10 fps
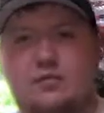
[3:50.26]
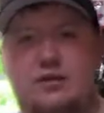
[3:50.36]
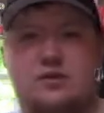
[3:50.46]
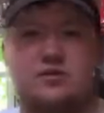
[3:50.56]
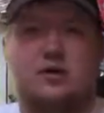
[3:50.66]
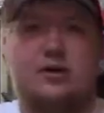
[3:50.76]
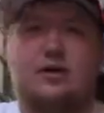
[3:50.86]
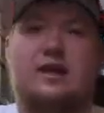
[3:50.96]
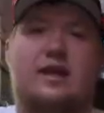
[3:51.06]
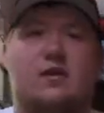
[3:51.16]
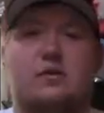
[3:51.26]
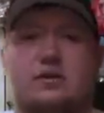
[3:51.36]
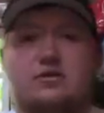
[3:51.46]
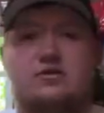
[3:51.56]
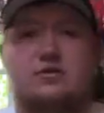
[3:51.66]
this rod, and I can't wait
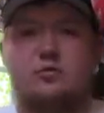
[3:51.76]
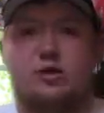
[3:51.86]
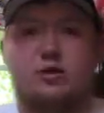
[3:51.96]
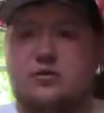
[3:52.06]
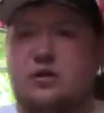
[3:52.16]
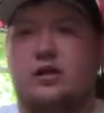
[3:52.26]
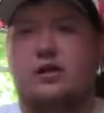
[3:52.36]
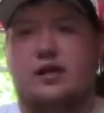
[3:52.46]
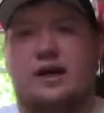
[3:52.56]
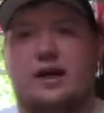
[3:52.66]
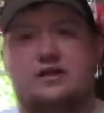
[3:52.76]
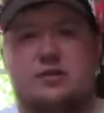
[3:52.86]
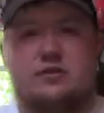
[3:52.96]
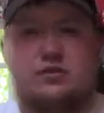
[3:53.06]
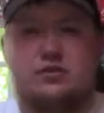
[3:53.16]
to use it tomorrow. I
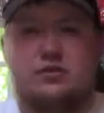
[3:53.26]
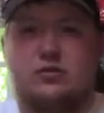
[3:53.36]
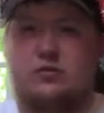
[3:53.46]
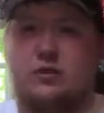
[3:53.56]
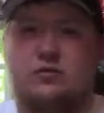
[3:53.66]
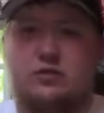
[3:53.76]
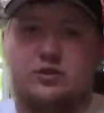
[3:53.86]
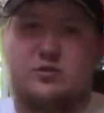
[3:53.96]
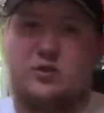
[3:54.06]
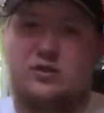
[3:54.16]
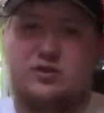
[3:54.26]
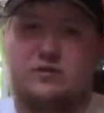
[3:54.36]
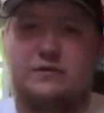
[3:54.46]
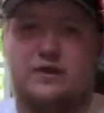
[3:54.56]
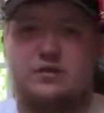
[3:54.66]
actually have a tournament. We're supposed to
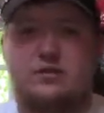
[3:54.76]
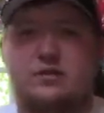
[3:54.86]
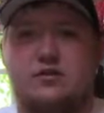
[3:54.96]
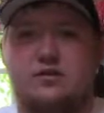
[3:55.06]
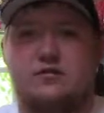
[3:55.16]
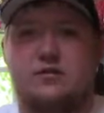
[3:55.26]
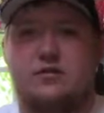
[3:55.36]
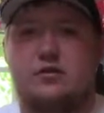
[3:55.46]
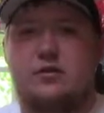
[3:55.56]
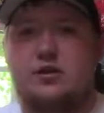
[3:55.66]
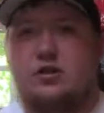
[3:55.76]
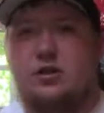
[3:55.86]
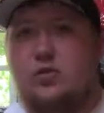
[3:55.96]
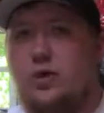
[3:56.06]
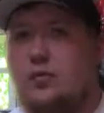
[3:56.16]
fish as long as the river
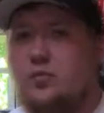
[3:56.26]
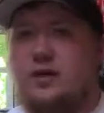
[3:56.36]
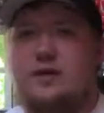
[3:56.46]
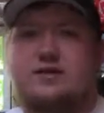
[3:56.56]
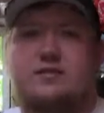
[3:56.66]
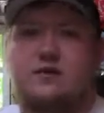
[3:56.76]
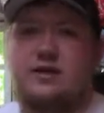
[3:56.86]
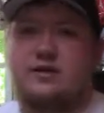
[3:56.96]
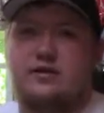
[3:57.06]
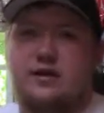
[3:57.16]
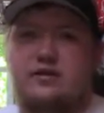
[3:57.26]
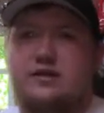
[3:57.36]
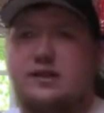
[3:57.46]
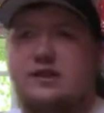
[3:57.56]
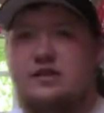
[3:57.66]
cooperates. It rained here
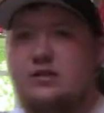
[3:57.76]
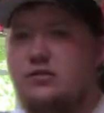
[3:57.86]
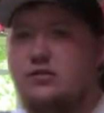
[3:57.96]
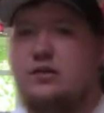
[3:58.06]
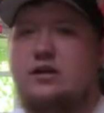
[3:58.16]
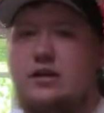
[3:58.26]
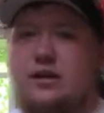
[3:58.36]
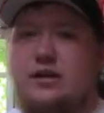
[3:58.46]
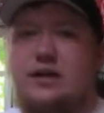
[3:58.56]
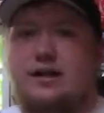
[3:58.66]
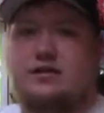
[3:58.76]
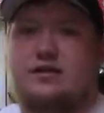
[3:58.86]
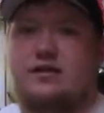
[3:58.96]
yesterday, so that's